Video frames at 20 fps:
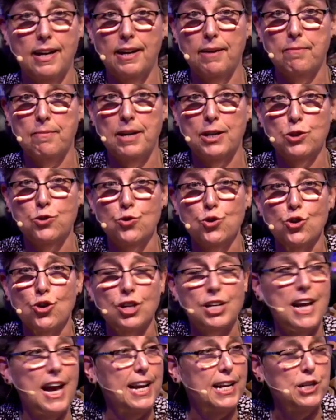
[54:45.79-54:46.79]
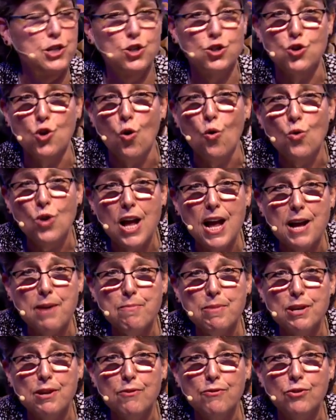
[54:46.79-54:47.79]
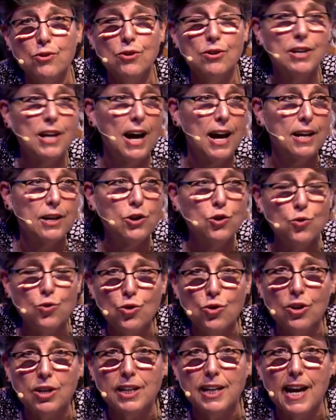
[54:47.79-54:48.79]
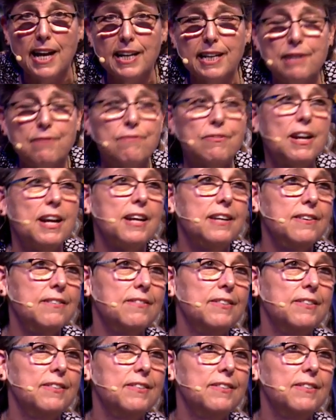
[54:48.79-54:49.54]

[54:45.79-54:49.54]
My New York Yankees, don't hate me if you're not a New York Yankee fan.